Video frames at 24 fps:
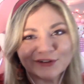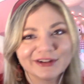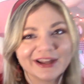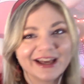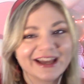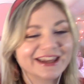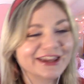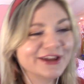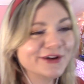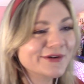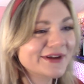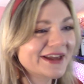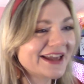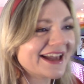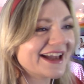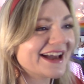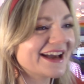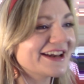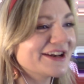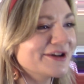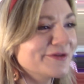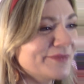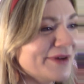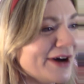Like, you
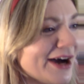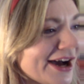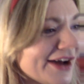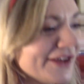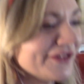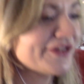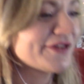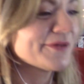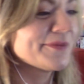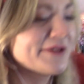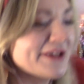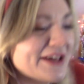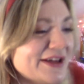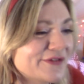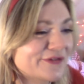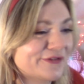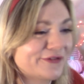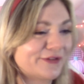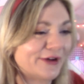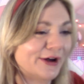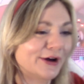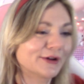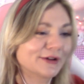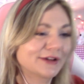can't possibly
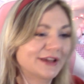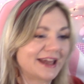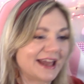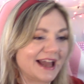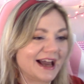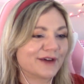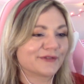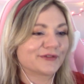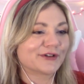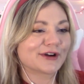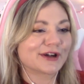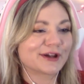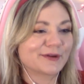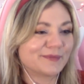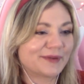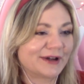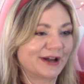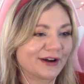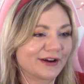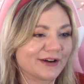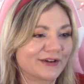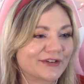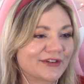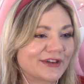fairly ever
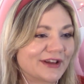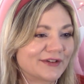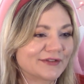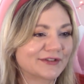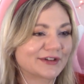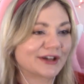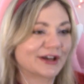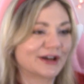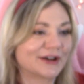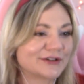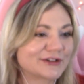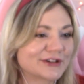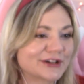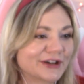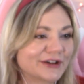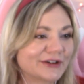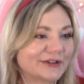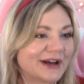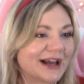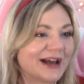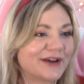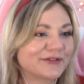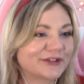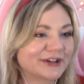compare yourself to
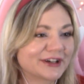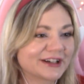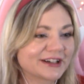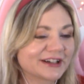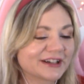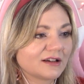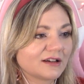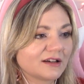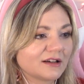Gojo. Ever.